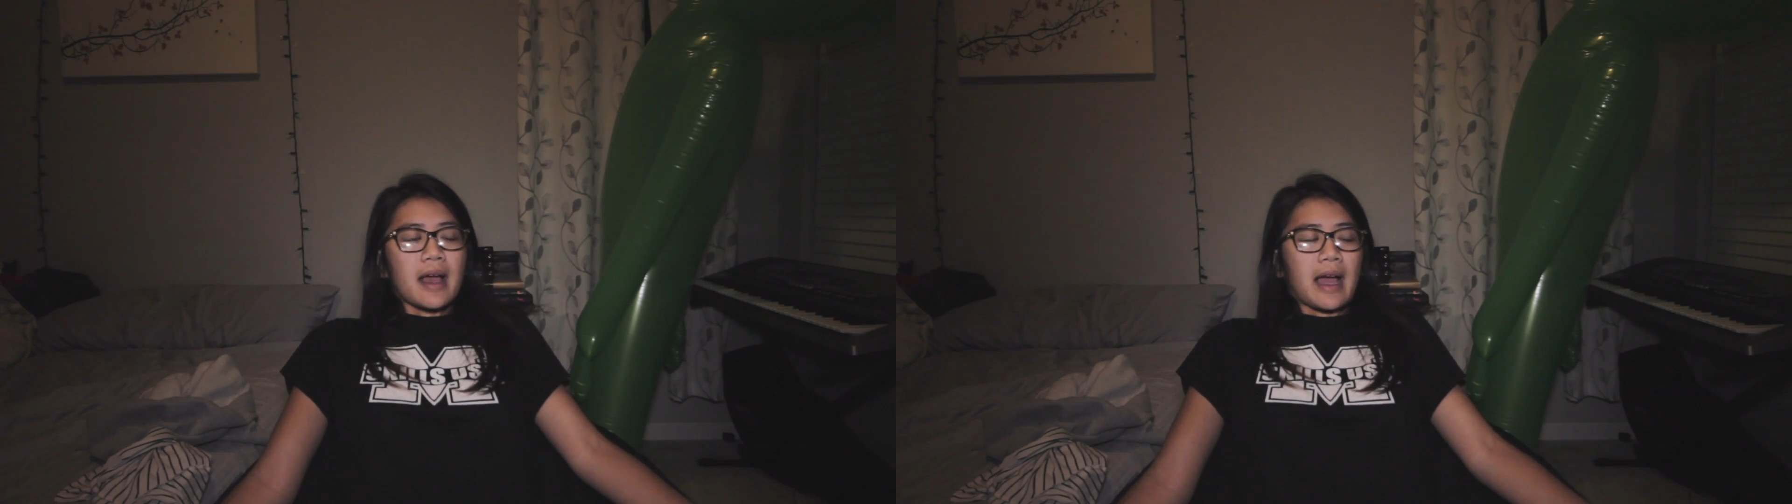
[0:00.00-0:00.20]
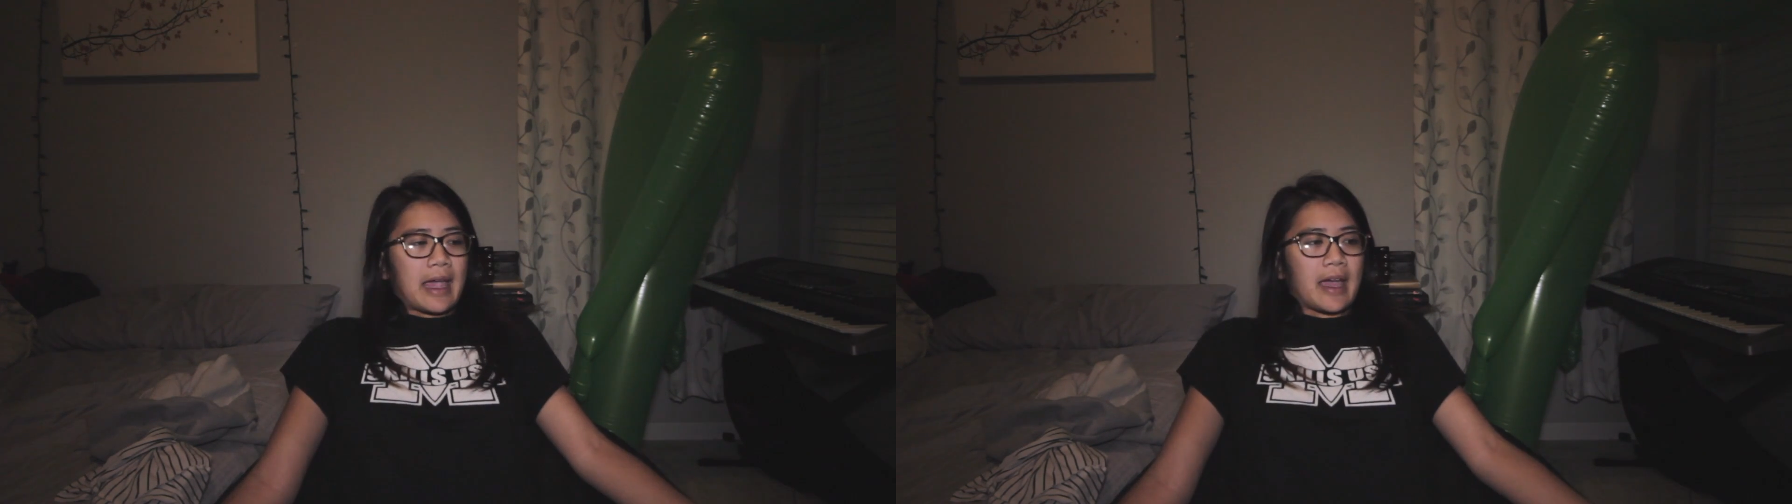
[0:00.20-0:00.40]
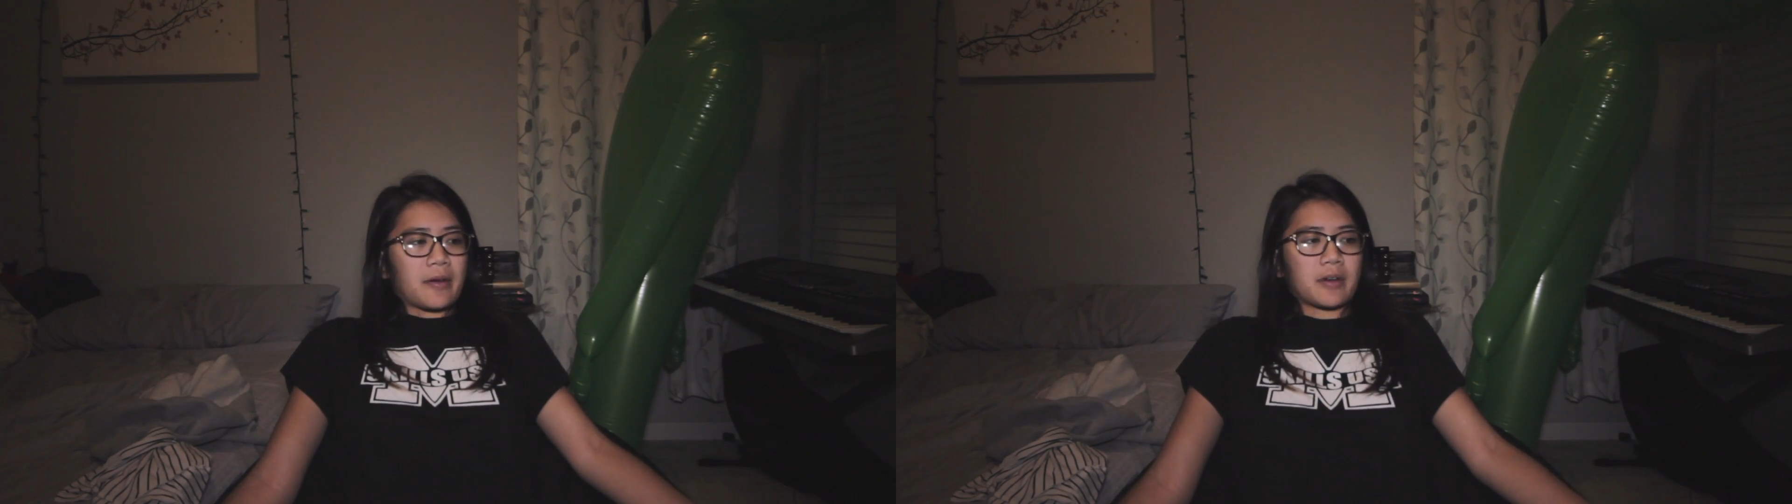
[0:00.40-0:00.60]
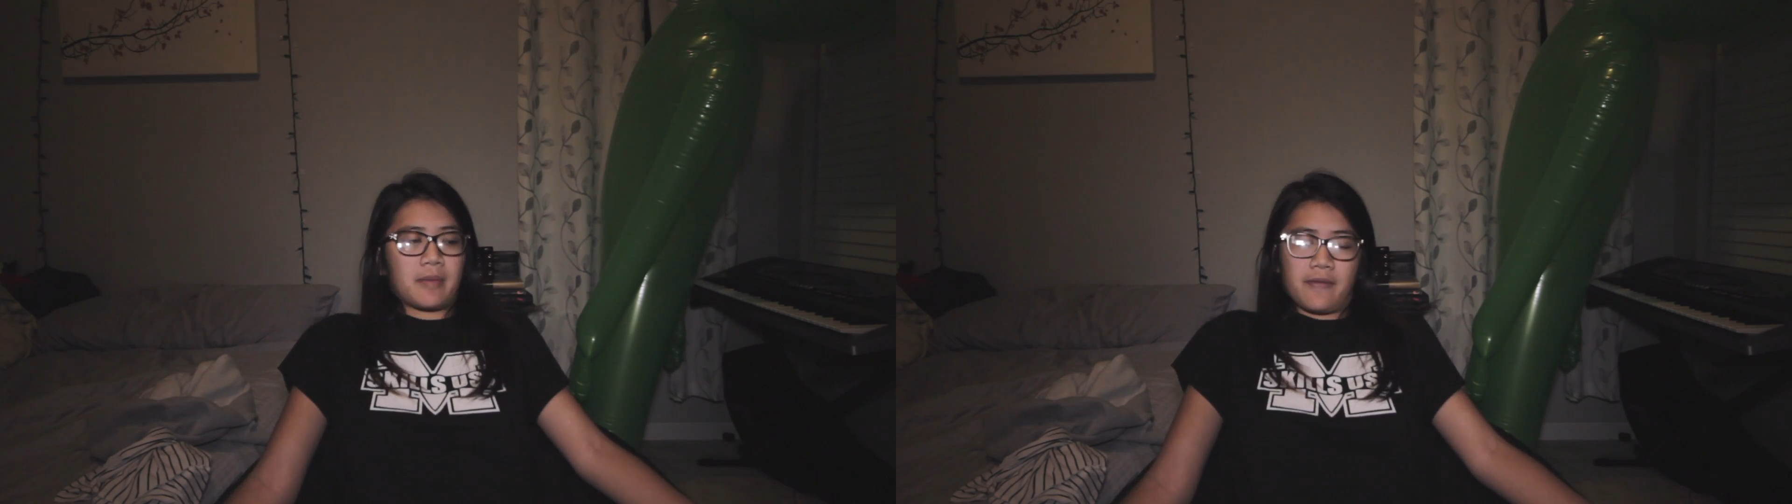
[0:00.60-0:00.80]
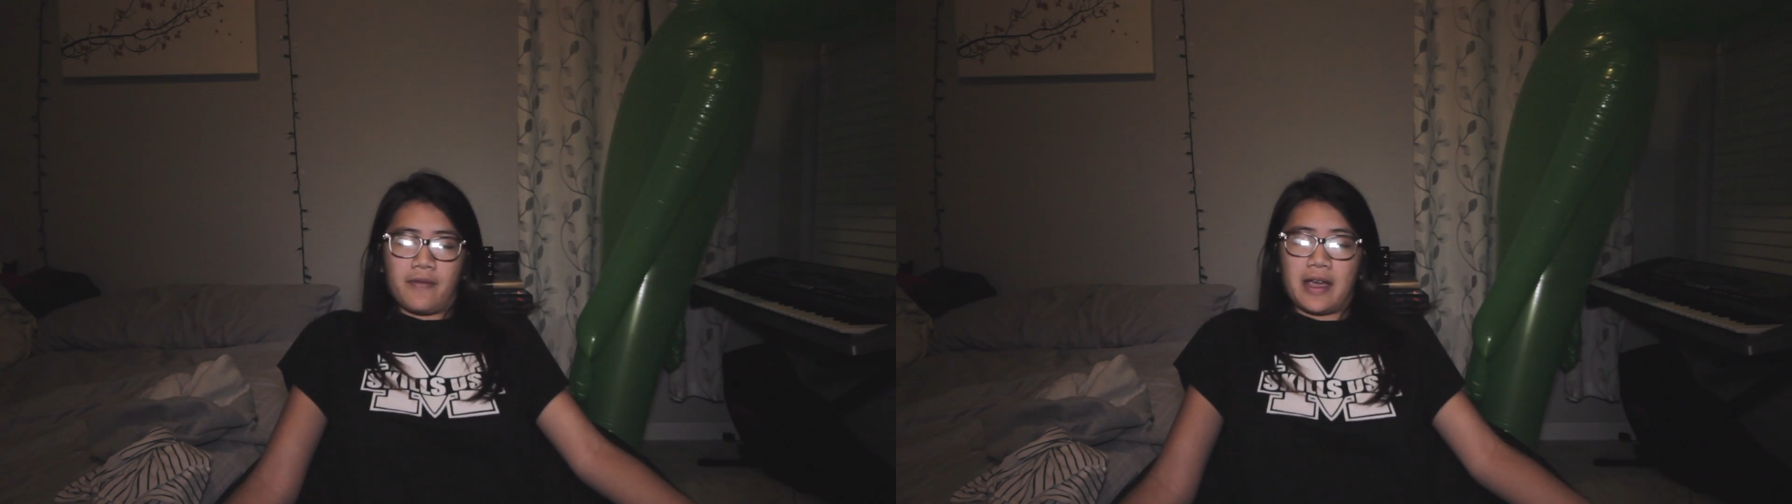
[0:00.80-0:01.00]
I had one of
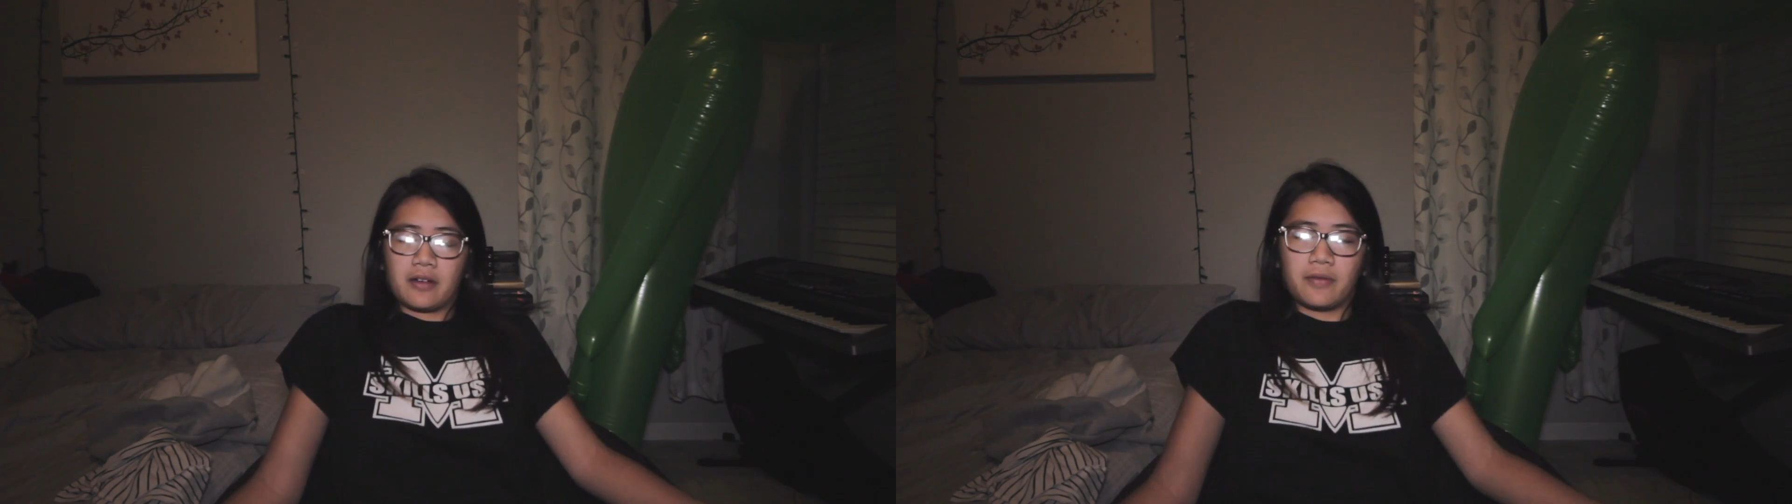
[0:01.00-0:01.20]
my final